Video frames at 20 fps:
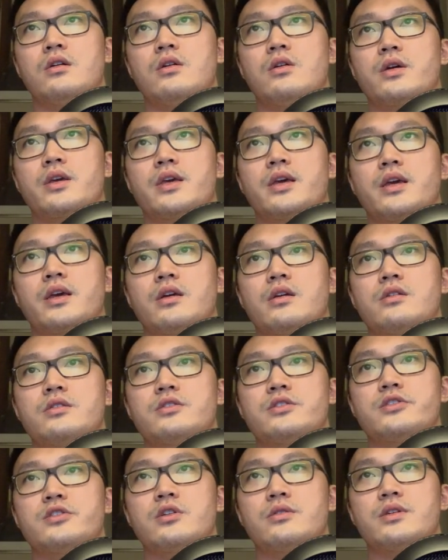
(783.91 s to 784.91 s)
Okay,
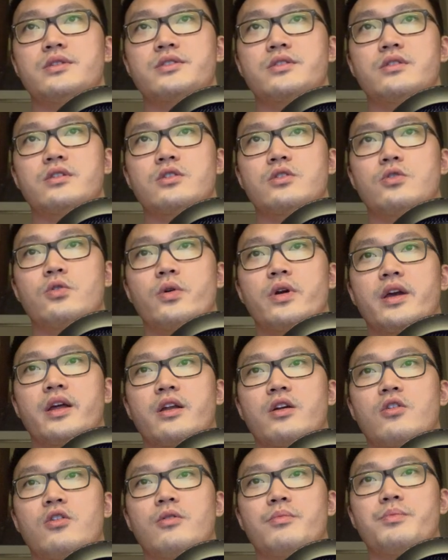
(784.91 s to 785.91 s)
so I'm just gonna go ahead
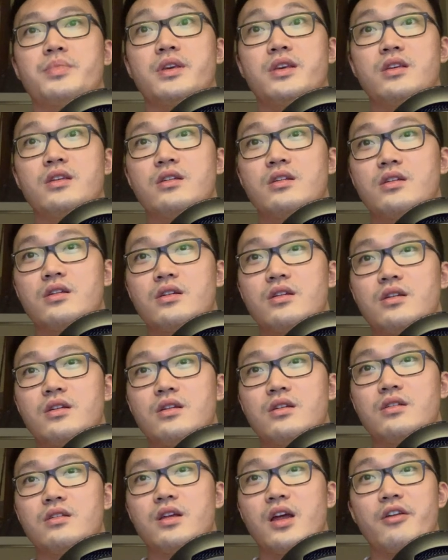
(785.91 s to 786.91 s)
and copy
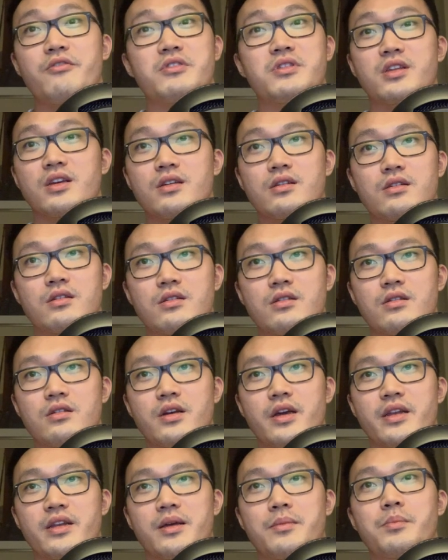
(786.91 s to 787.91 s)
everything
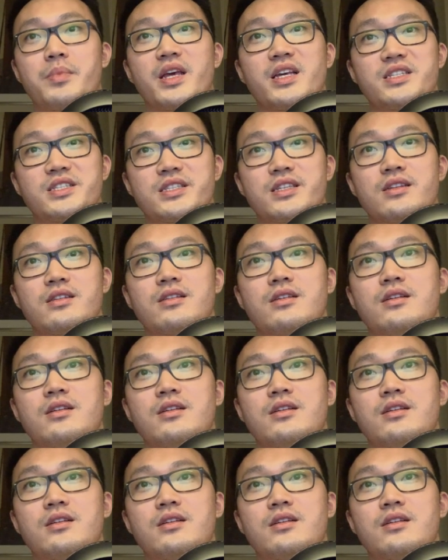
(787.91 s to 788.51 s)
and then paste it.